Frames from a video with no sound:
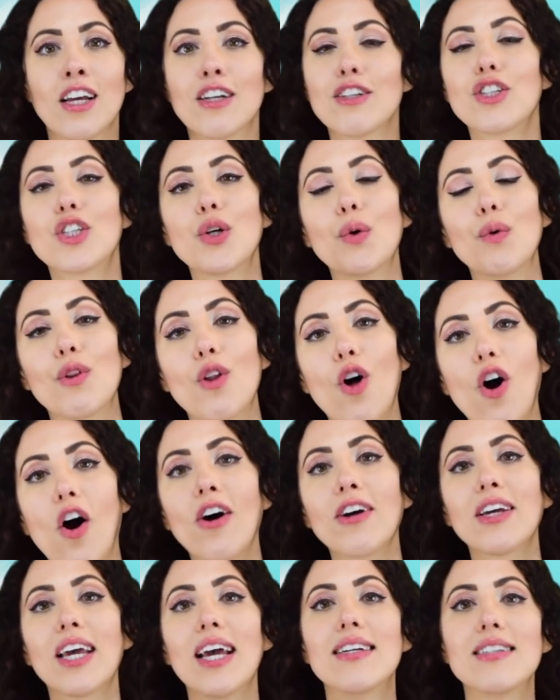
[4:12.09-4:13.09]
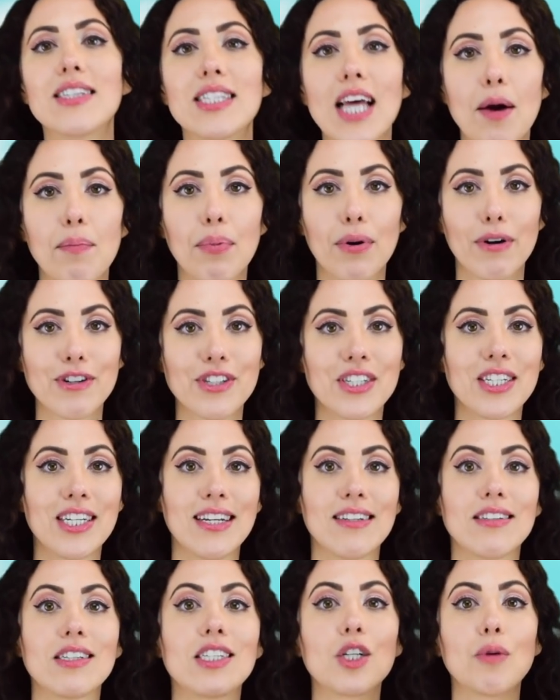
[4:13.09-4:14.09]
so long as that person
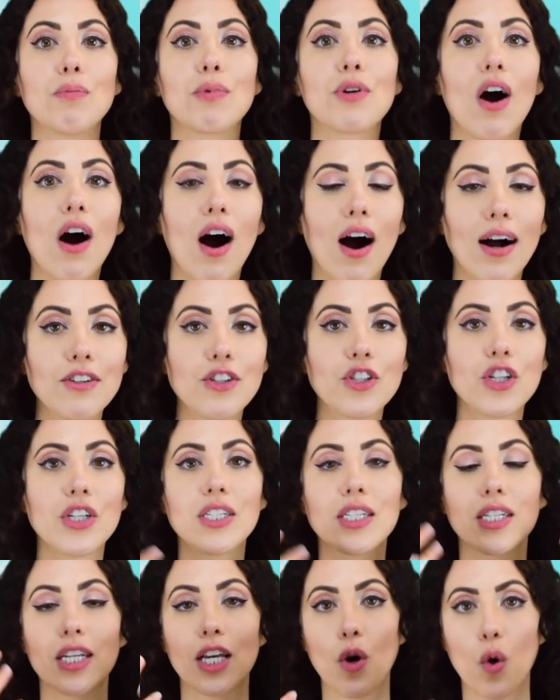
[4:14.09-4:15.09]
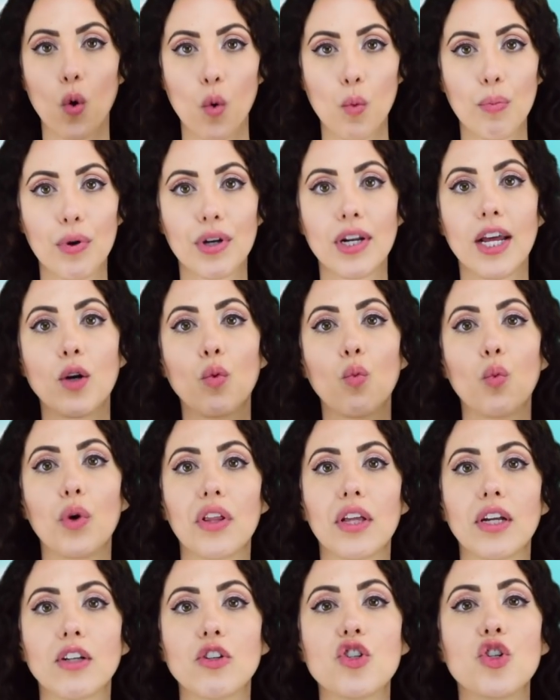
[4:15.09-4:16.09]
is subconsciously open and
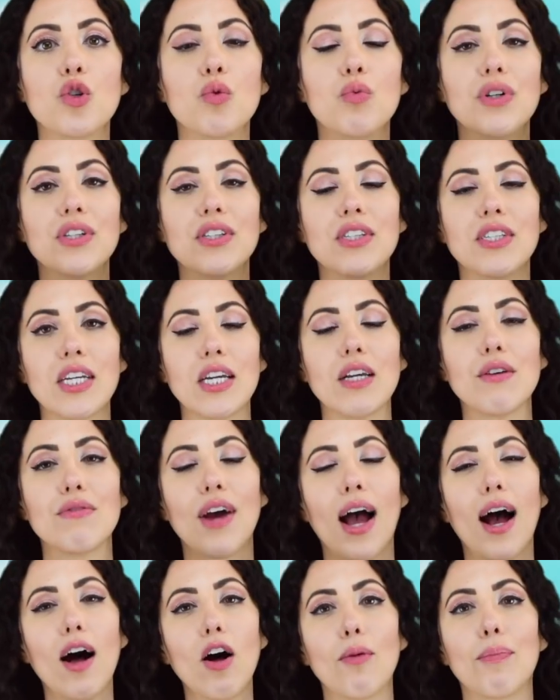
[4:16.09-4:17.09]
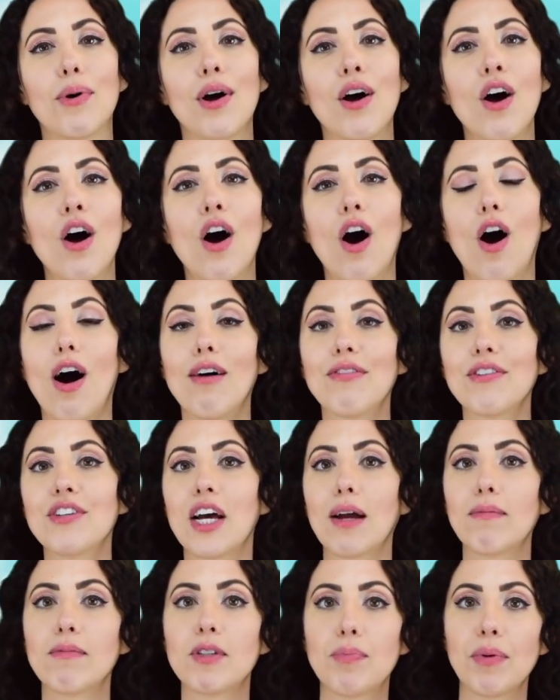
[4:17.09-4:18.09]
willing to receive help,
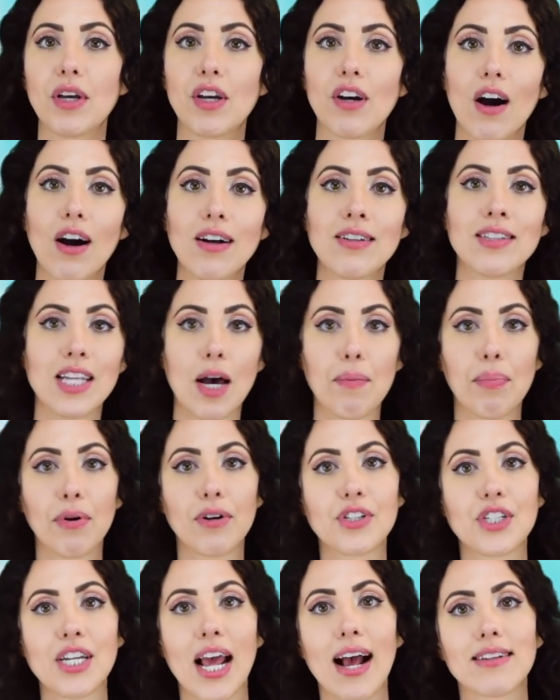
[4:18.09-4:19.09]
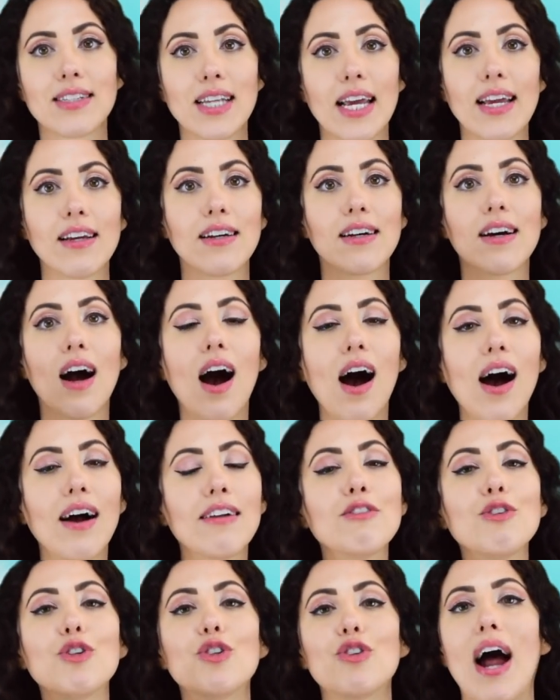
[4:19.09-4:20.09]
oftentimes because that person has a
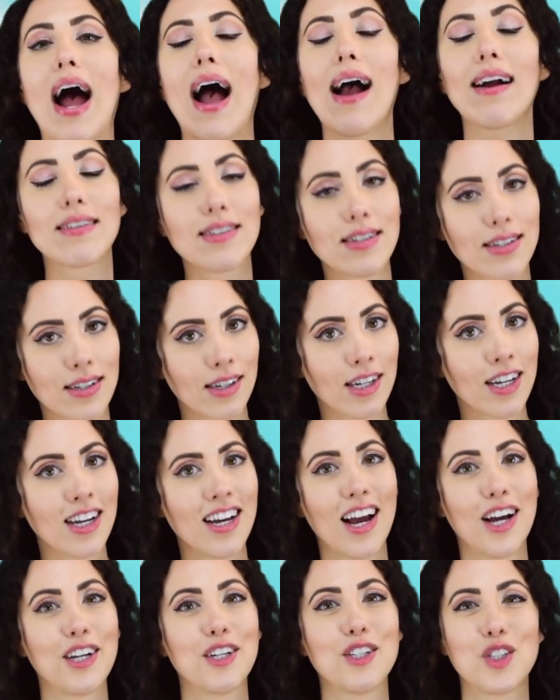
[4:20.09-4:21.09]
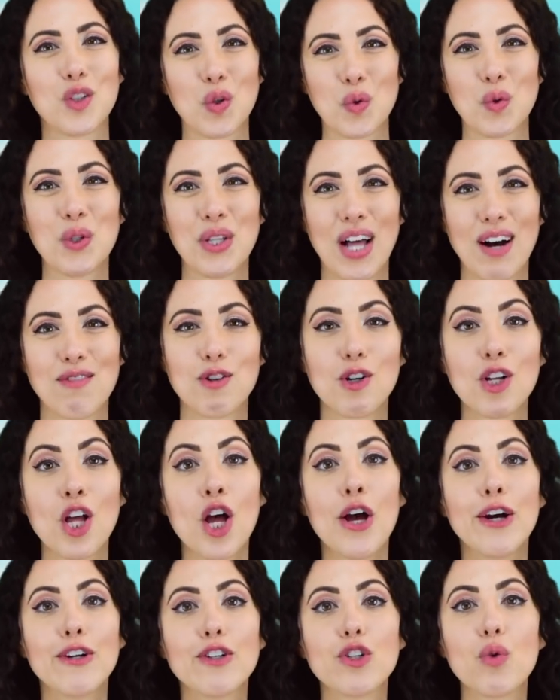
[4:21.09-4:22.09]
contract at a soul level
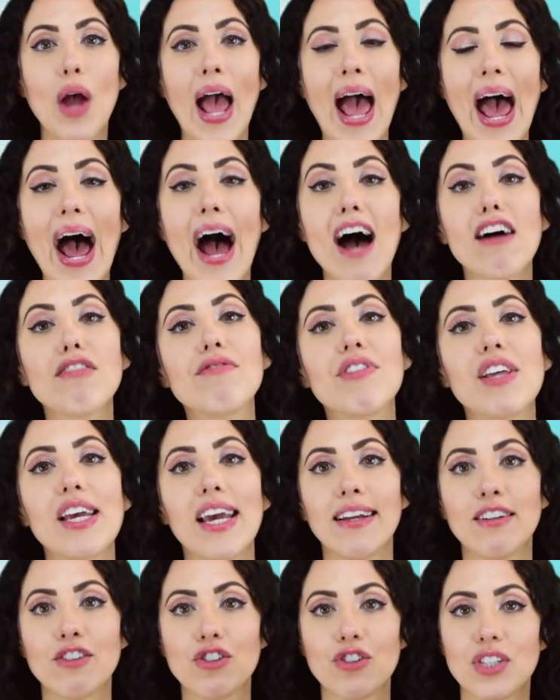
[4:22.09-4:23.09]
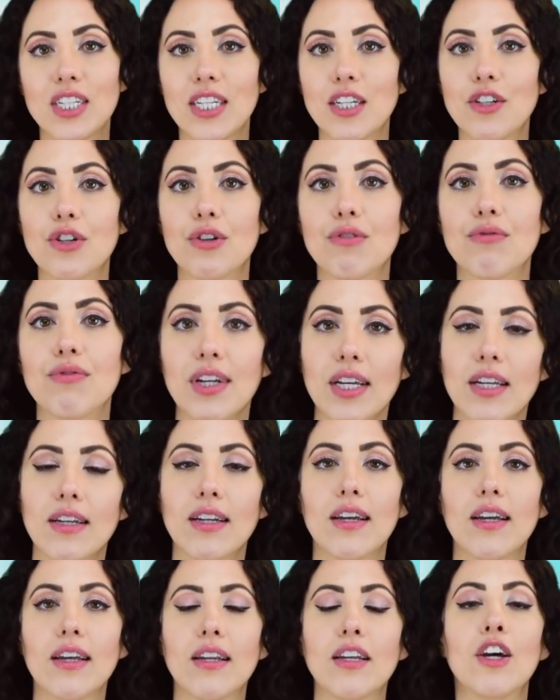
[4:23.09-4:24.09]
to have the angels intervene
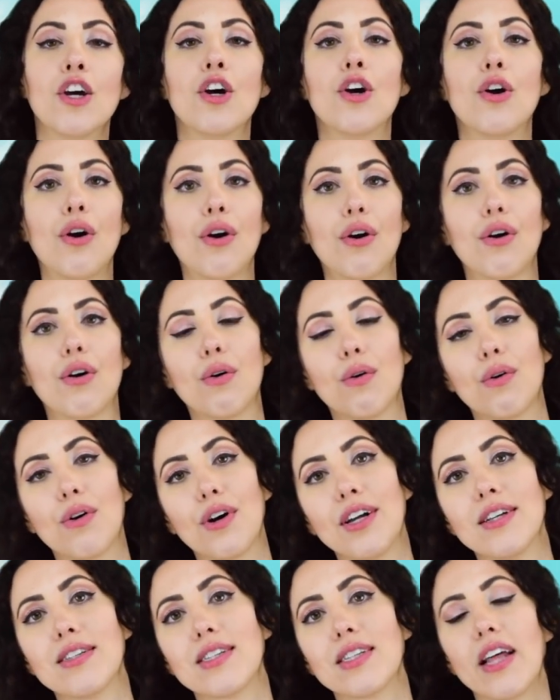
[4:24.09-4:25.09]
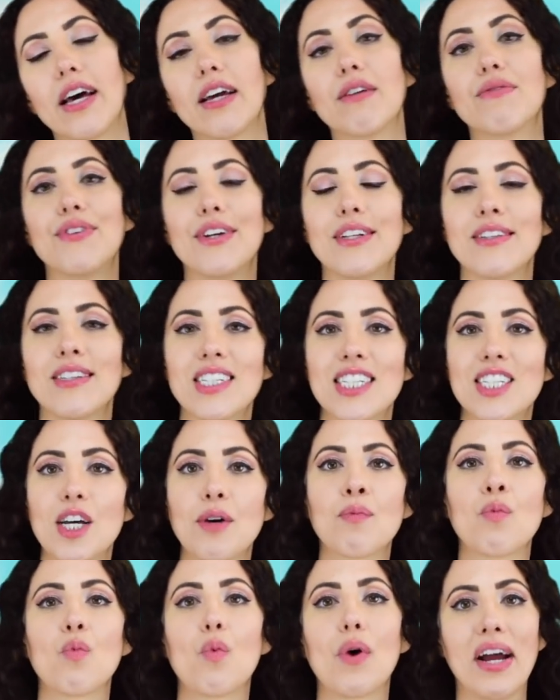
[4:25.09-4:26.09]
in her or his life in
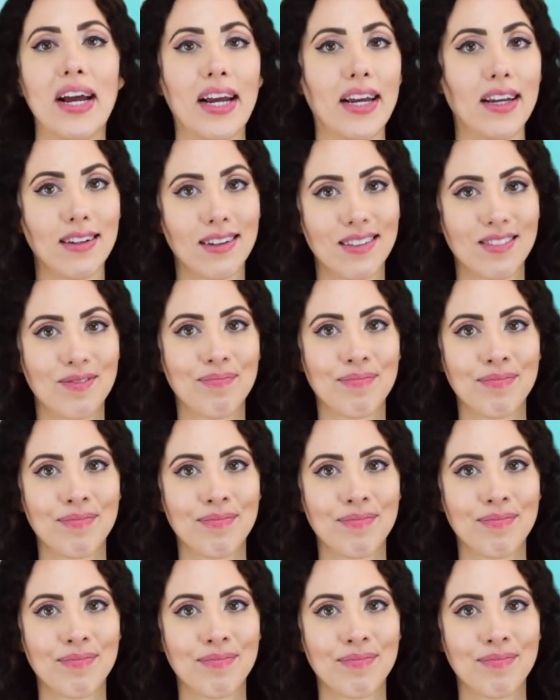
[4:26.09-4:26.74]
some way.